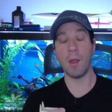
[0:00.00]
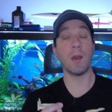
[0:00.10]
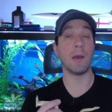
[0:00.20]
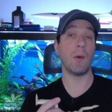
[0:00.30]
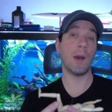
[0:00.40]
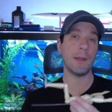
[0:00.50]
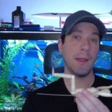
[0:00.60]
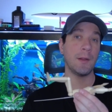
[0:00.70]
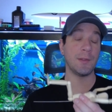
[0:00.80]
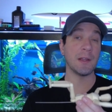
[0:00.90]
Now one of the
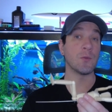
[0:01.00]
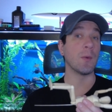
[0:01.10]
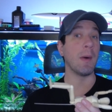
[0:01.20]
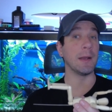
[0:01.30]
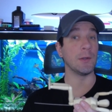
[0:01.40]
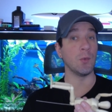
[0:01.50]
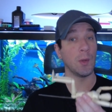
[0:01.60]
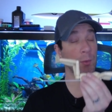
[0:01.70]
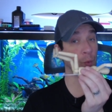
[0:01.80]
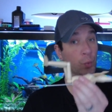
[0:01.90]
other things we might do
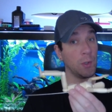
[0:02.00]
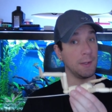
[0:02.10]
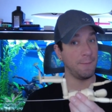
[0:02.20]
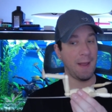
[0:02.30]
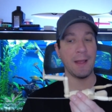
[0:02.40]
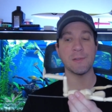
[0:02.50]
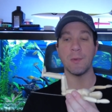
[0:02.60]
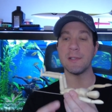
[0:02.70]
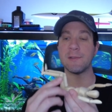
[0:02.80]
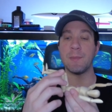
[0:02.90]
with really fast
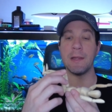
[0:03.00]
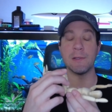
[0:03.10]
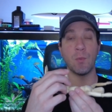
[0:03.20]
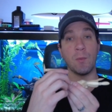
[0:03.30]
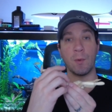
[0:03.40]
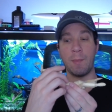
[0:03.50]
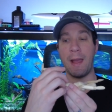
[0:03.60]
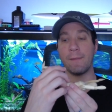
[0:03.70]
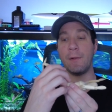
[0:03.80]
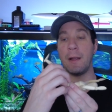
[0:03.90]
wind speeds when we're
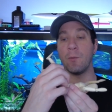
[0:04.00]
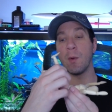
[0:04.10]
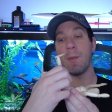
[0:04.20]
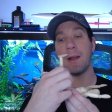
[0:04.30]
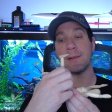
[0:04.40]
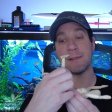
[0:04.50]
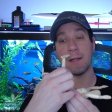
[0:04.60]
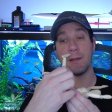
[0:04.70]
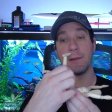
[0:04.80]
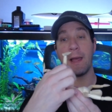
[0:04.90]
back flying, we might stick
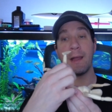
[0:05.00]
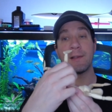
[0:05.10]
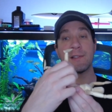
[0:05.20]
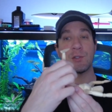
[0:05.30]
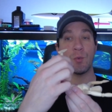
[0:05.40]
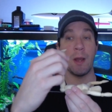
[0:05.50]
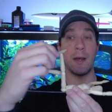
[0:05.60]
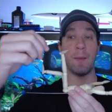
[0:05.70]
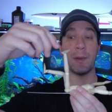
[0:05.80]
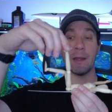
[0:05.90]
a leg straight
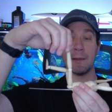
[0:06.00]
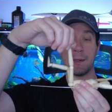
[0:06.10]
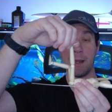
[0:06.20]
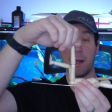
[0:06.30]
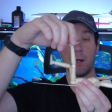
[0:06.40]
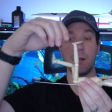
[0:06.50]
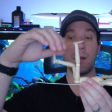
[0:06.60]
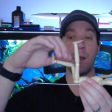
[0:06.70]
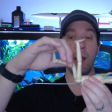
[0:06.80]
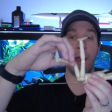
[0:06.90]
up in the air
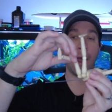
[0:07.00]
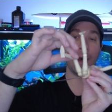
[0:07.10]
and